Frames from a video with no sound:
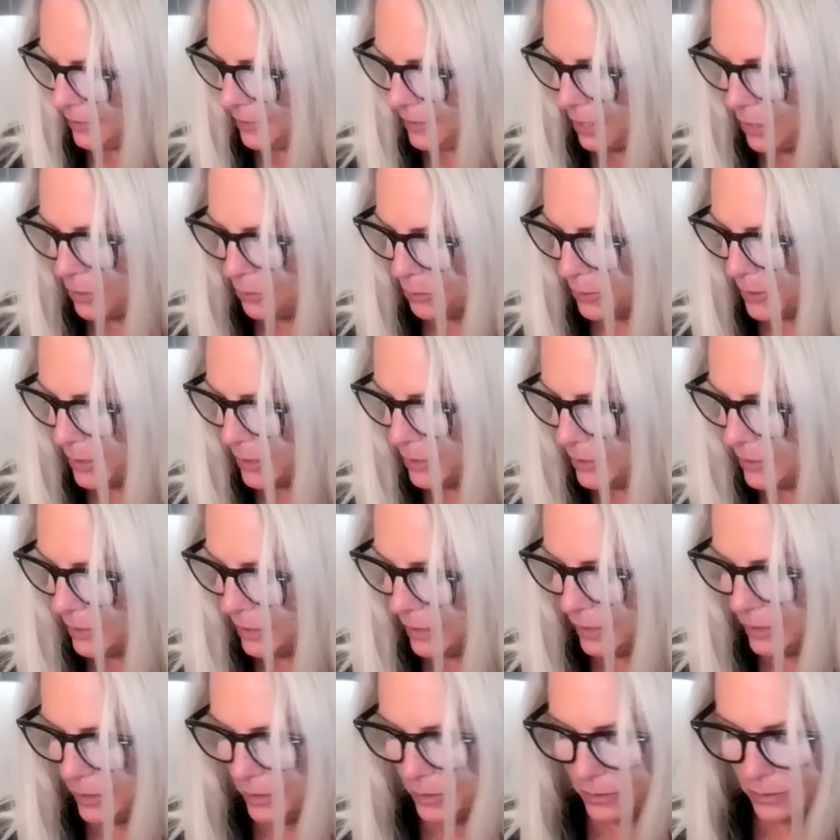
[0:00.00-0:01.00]
thought we'd
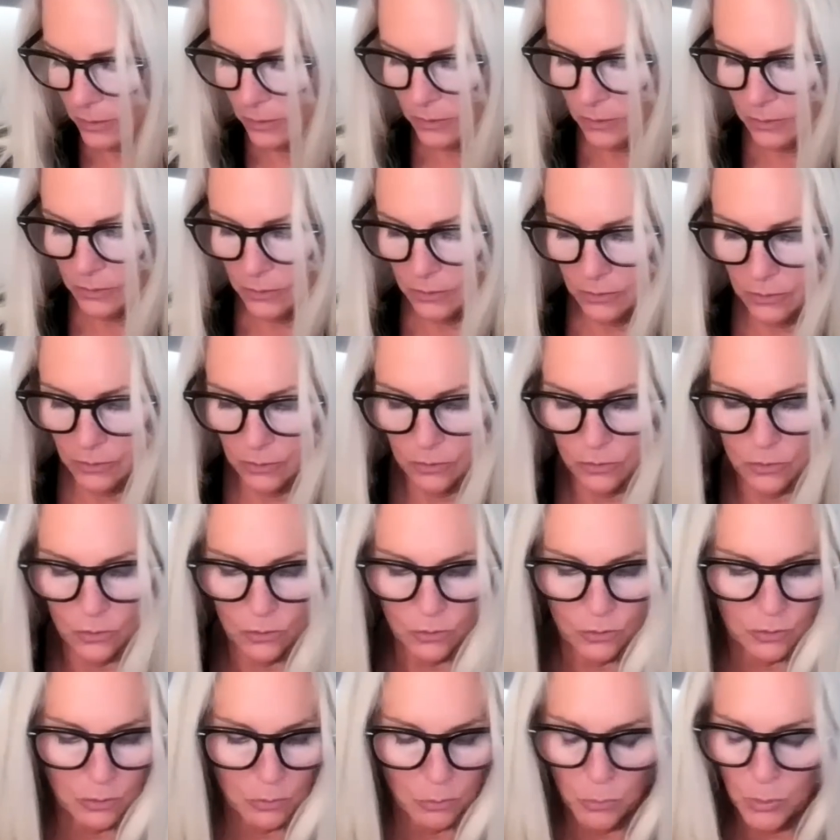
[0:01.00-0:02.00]

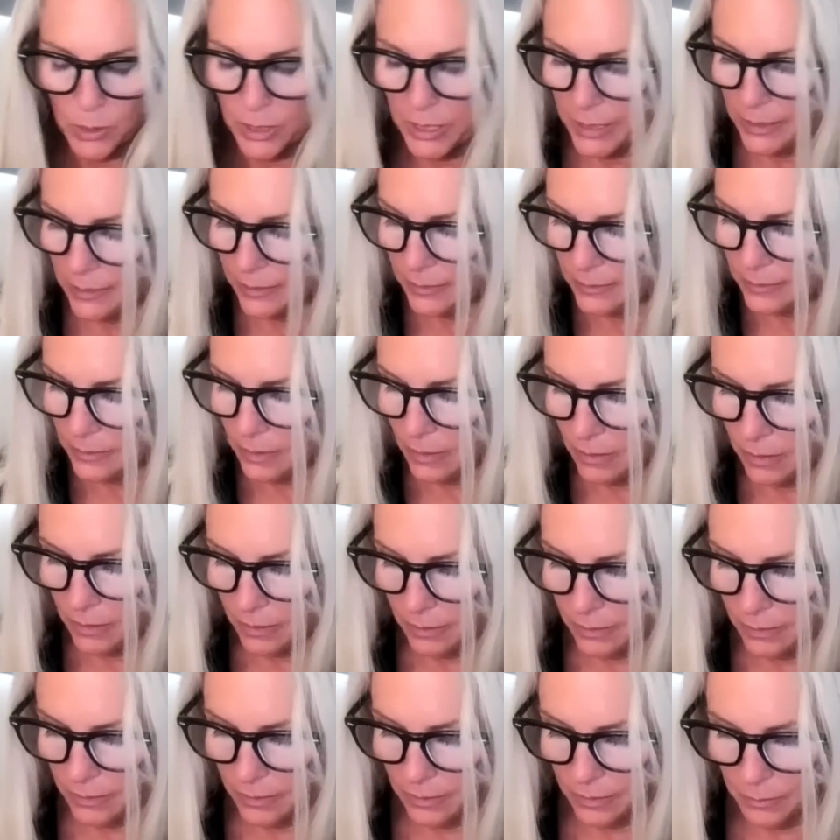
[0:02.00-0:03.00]
do some readings
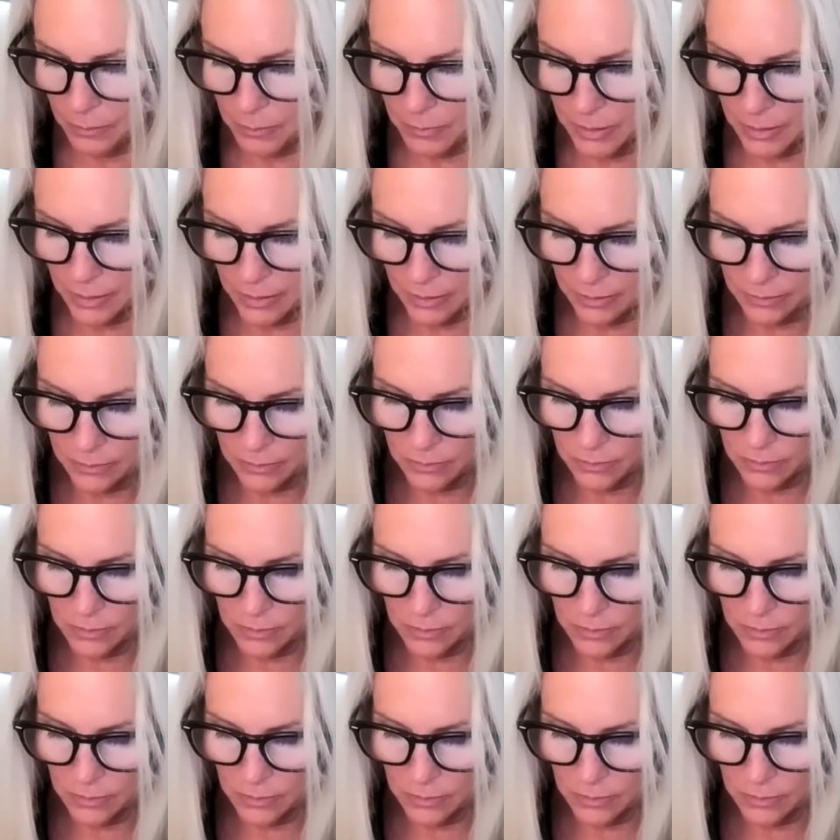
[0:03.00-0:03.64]
on, and I